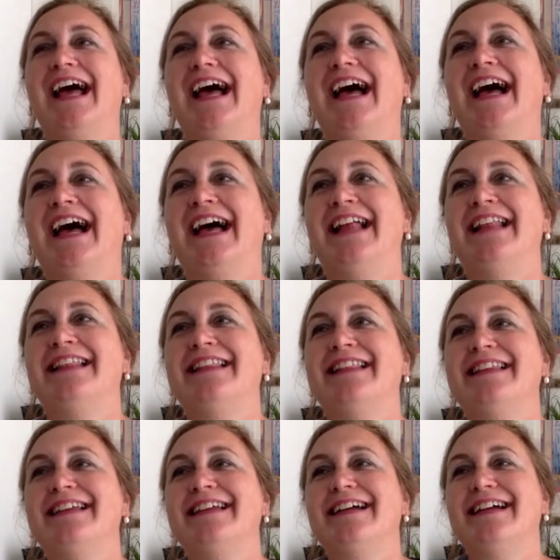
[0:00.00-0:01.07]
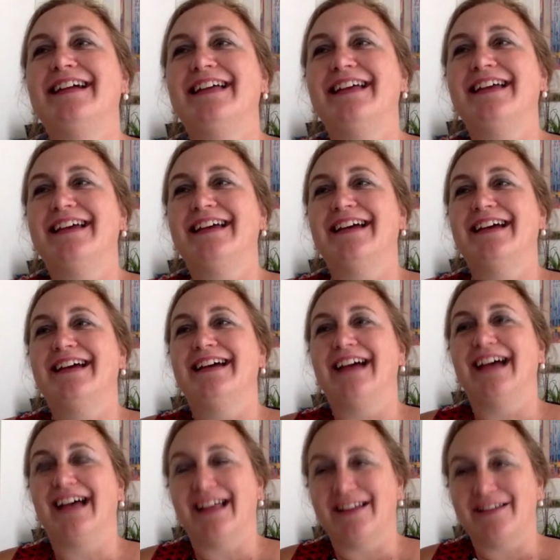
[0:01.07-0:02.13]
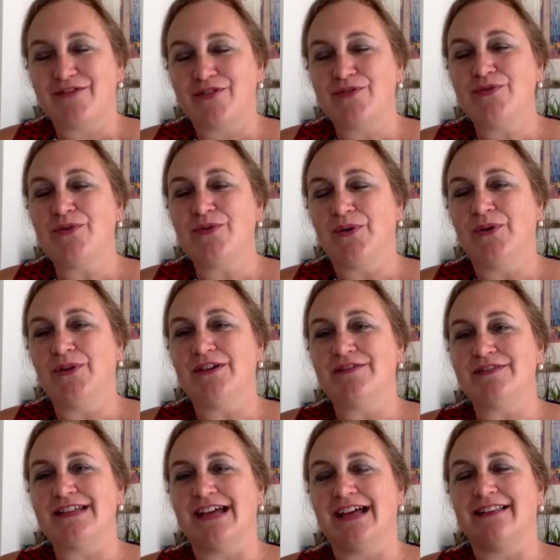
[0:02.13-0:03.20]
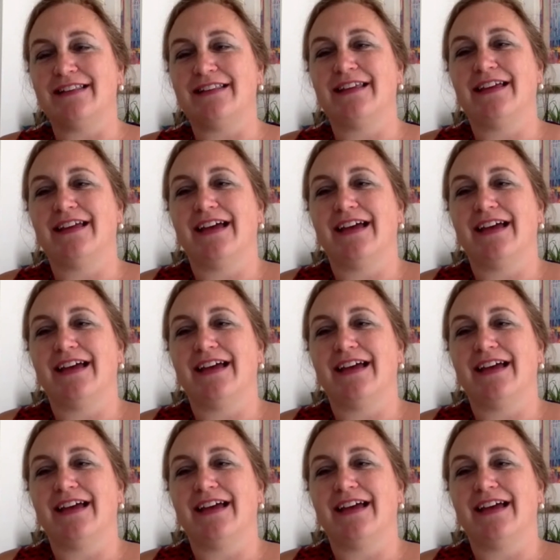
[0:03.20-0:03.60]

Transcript: And through all of that,